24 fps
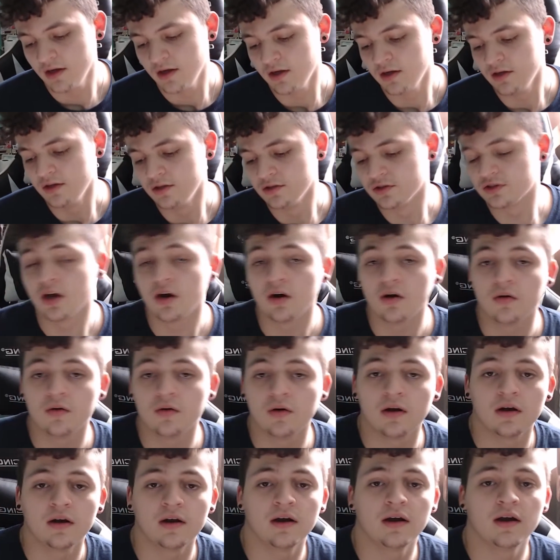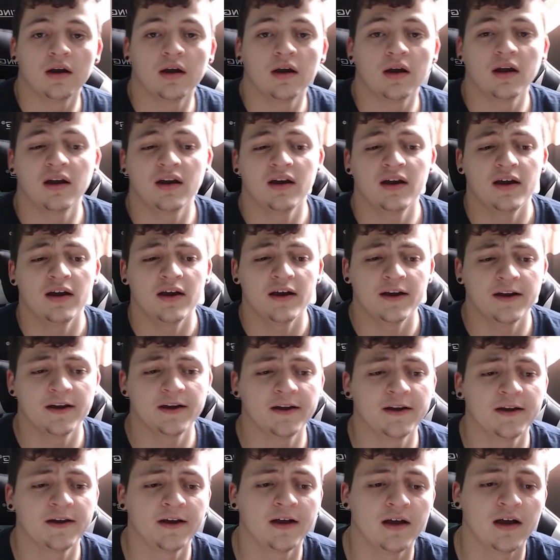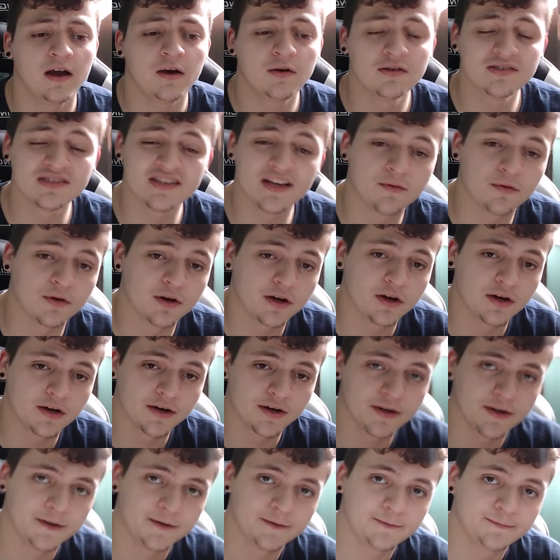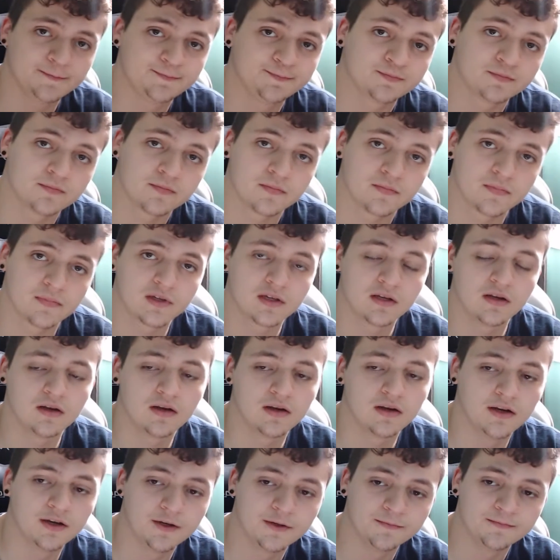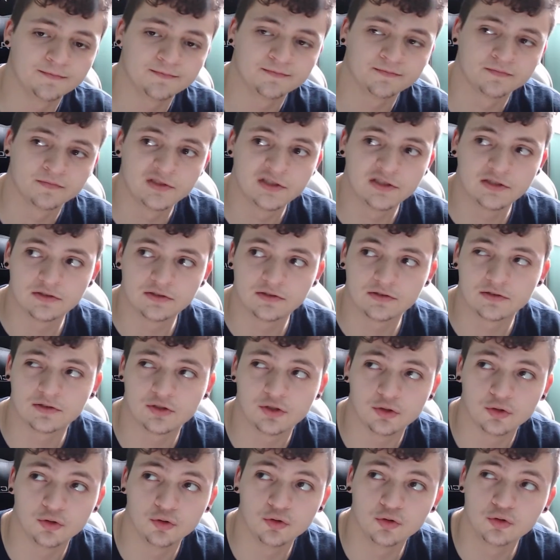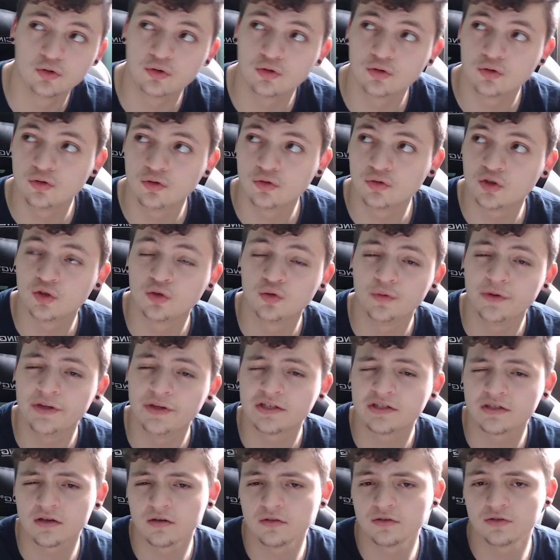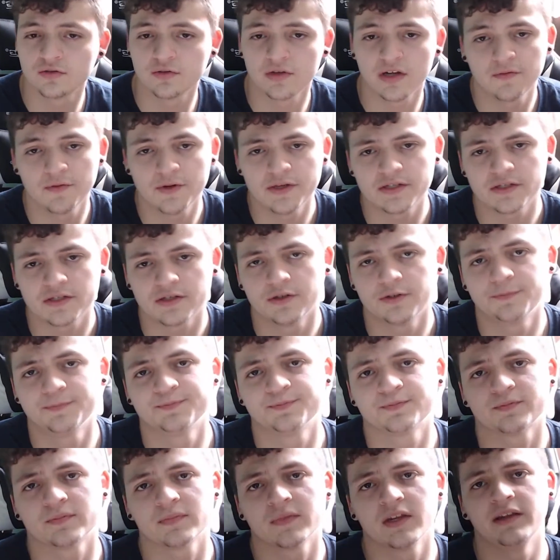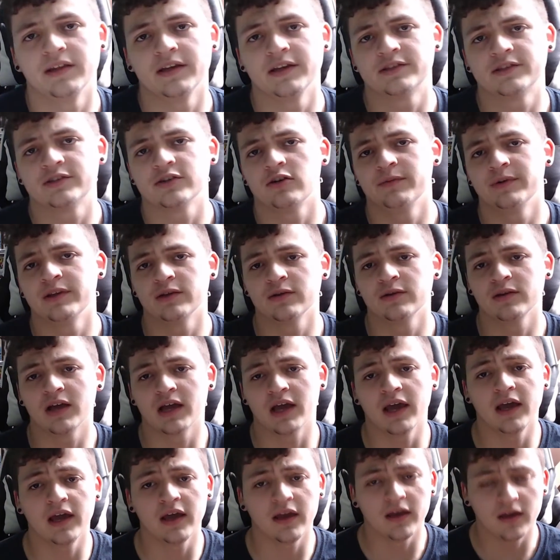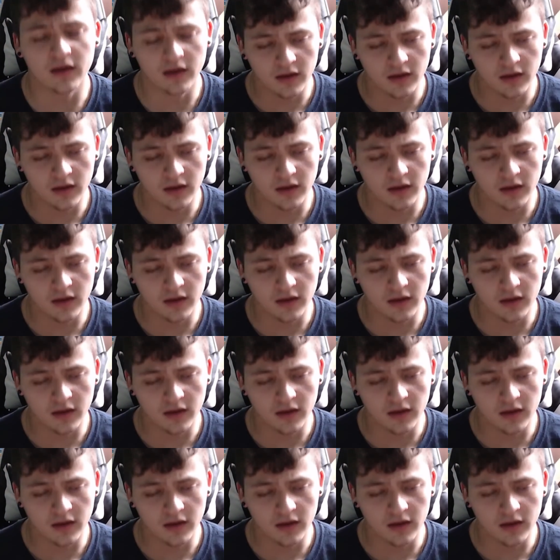So I was at work 2 weeks ago, 2.5 weeks ago, and they told me, they're like, hey,